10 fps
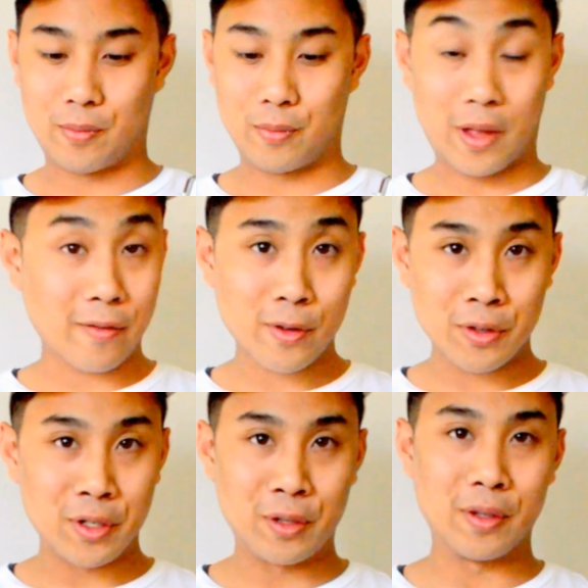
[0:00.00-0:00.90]
without
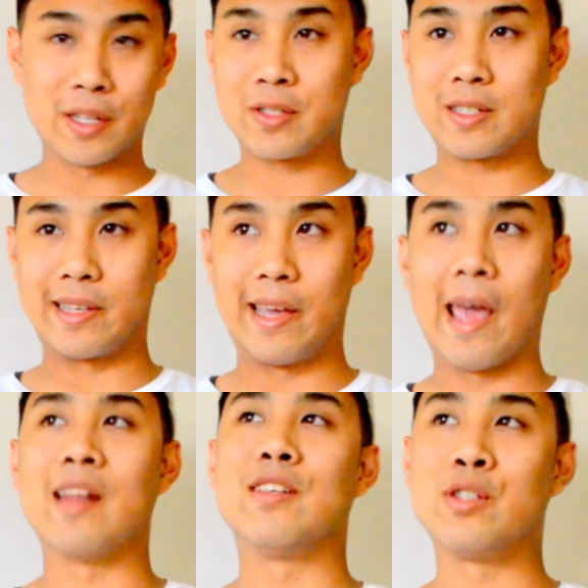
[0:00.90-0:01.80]
further ado, let's
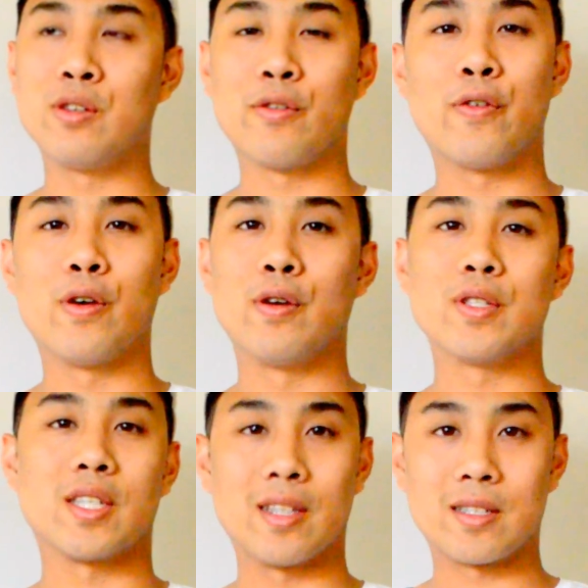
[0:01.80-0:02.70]
get into the
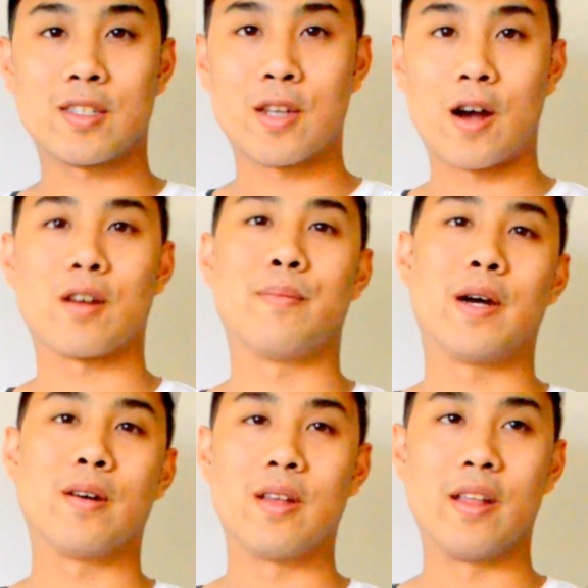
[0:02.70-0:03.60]
photos and let's talk
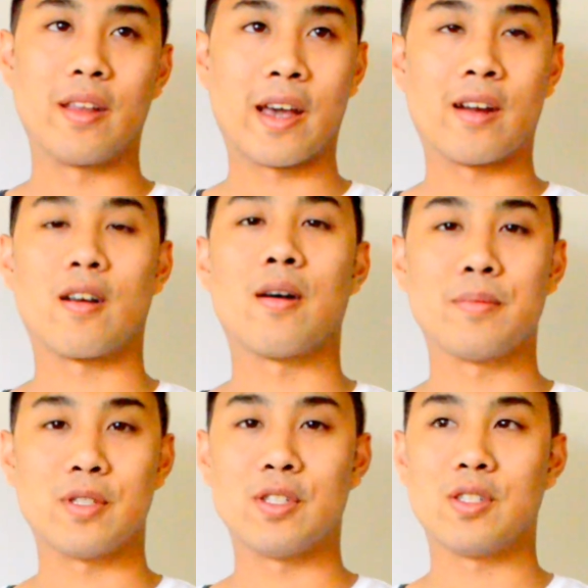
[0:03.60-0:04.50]
about the kind of
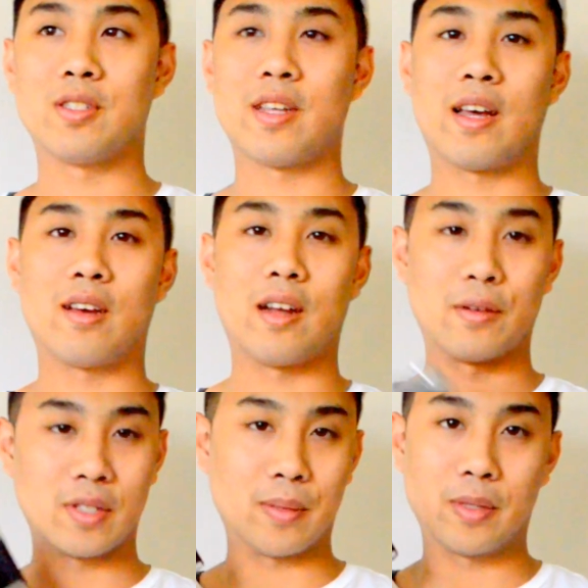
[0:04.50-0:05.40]
compositions that
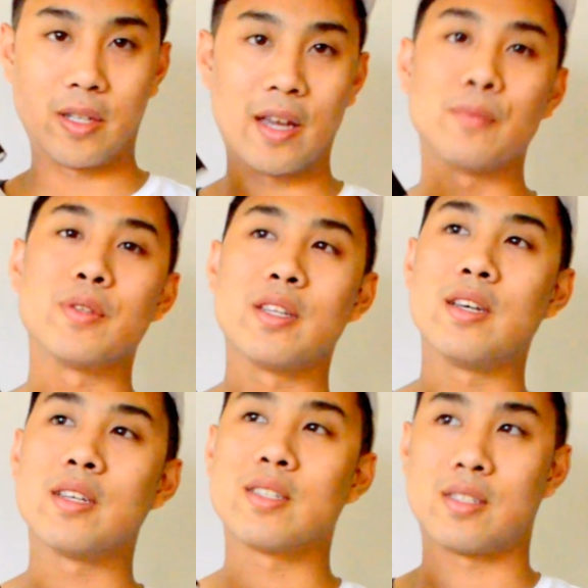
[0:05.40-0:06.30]
I was able to get with
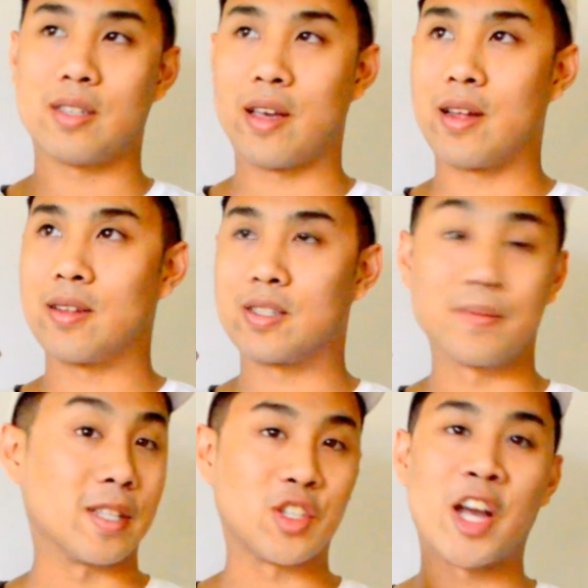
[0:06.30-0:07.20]
this and
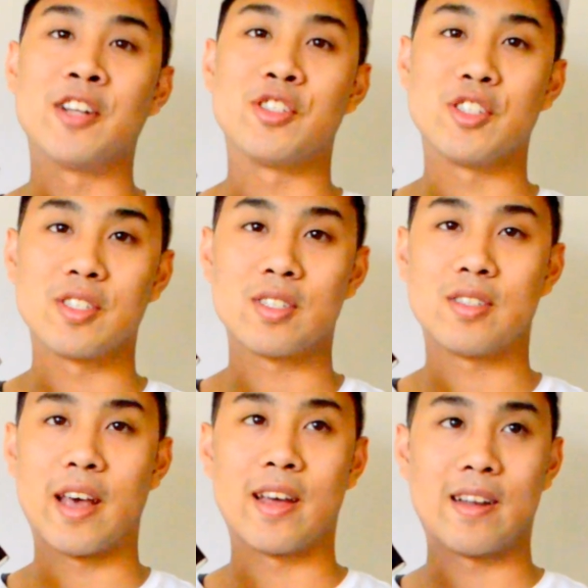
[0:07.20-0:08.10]
some of the challenges
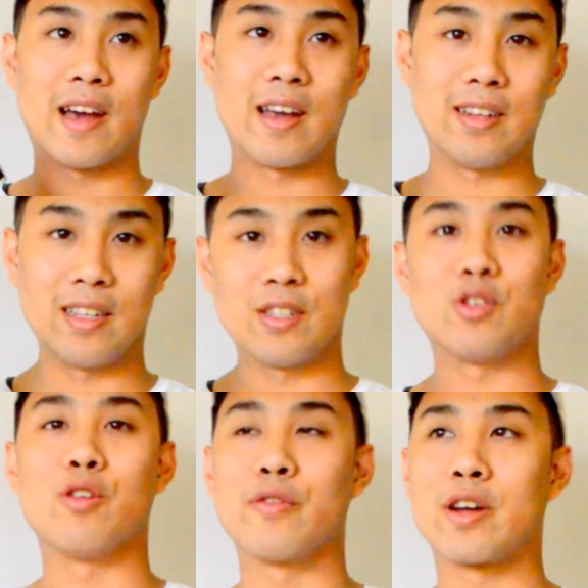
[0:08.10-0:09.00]
that I needed
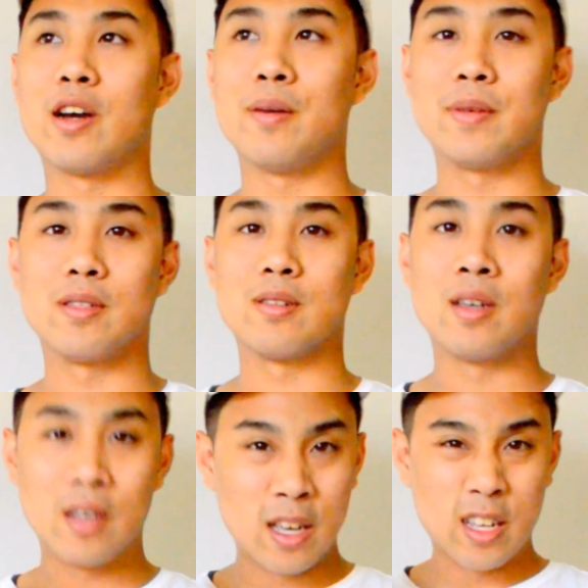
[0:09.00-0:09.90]
to overcome and
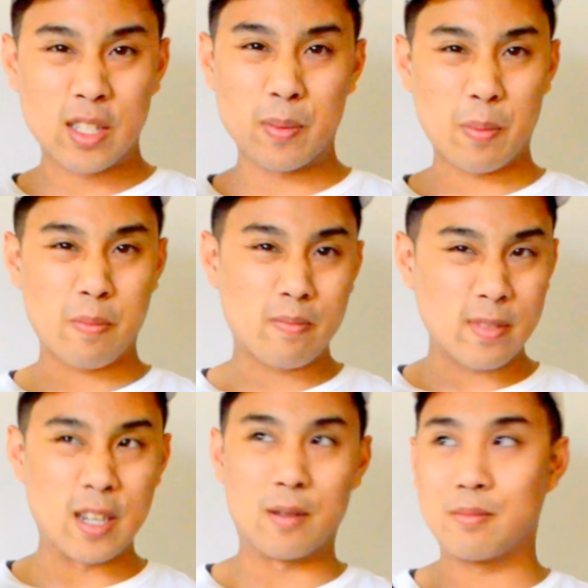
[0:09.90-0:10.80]
some of the,
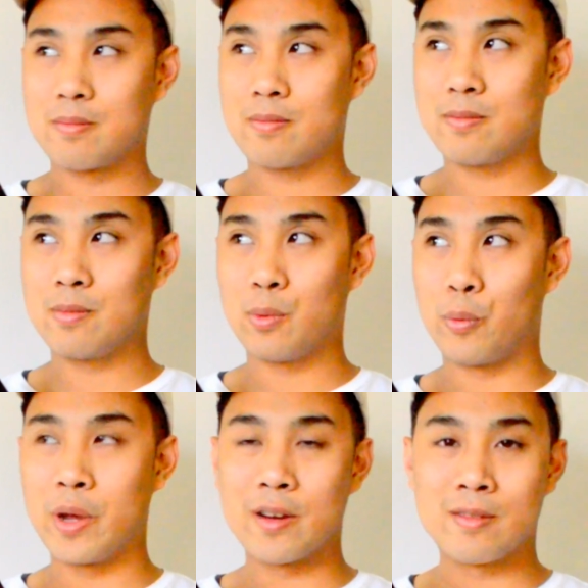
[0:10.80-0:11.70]

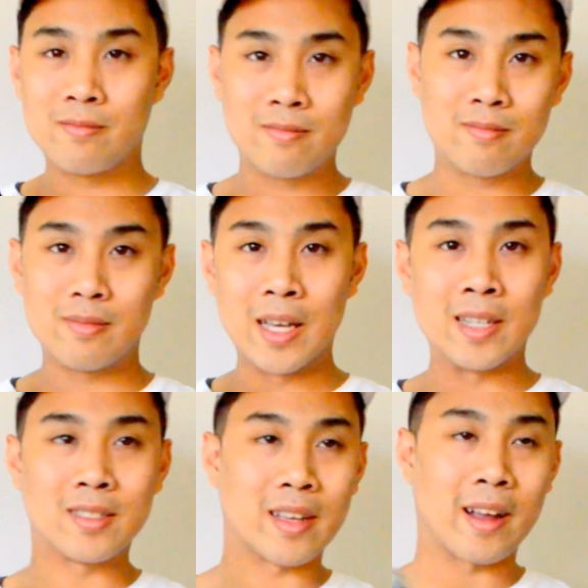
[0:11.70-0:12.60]
weird
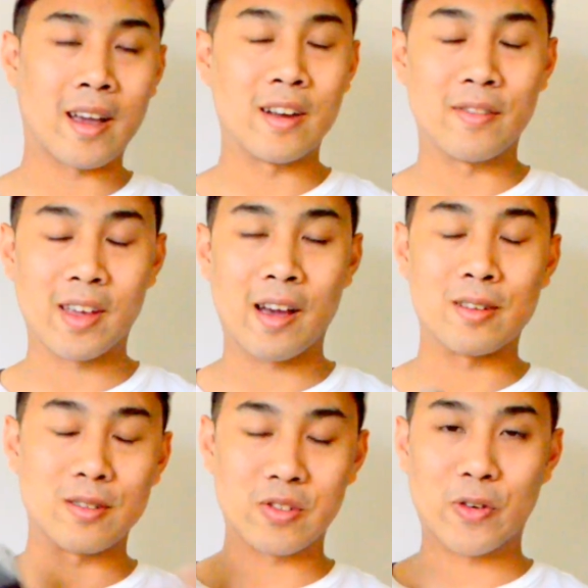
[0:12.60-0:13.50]
things that I kind of
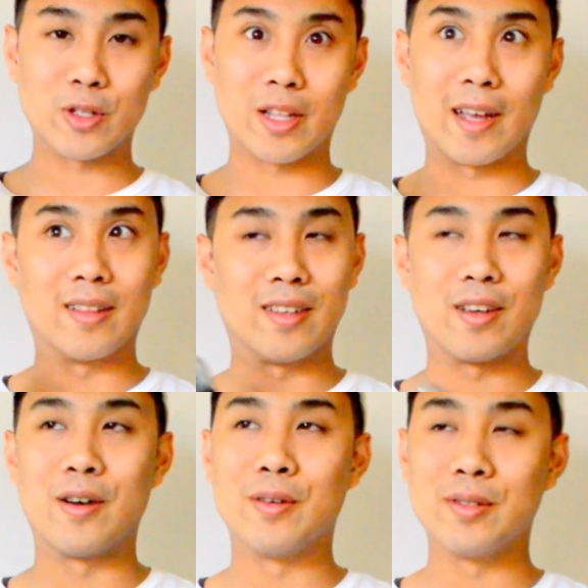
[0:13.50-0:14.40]
encountered as far as light leak
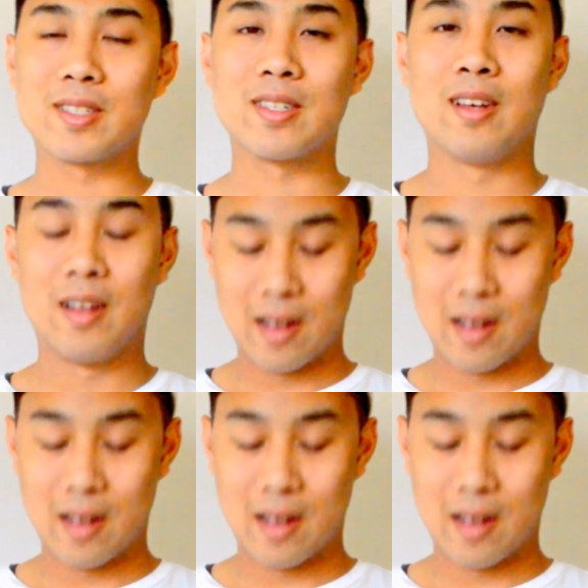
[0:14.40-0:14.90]
goes.